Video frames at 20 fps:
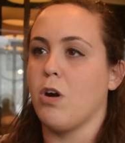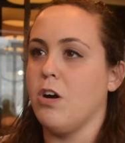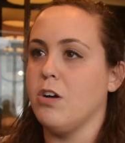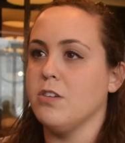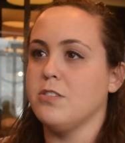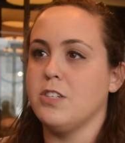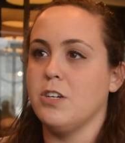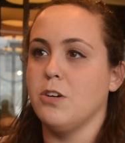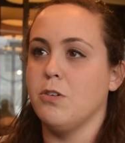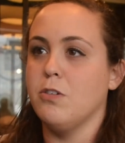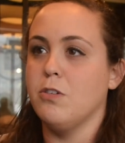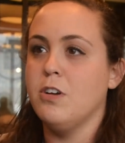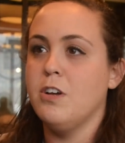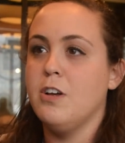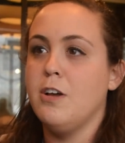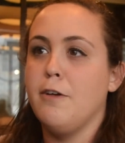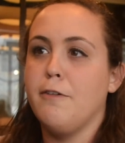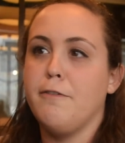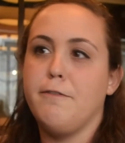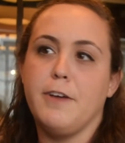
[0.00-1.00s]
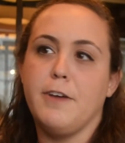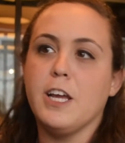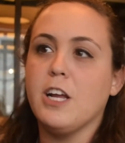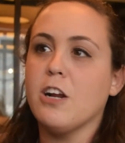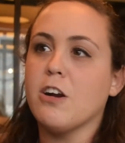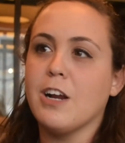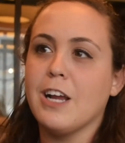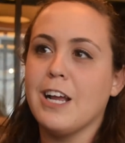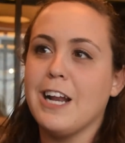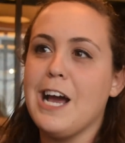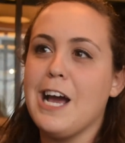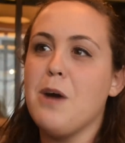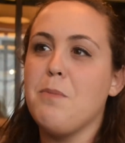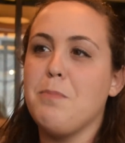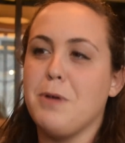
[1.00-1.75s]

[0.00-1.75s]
also figuring it out,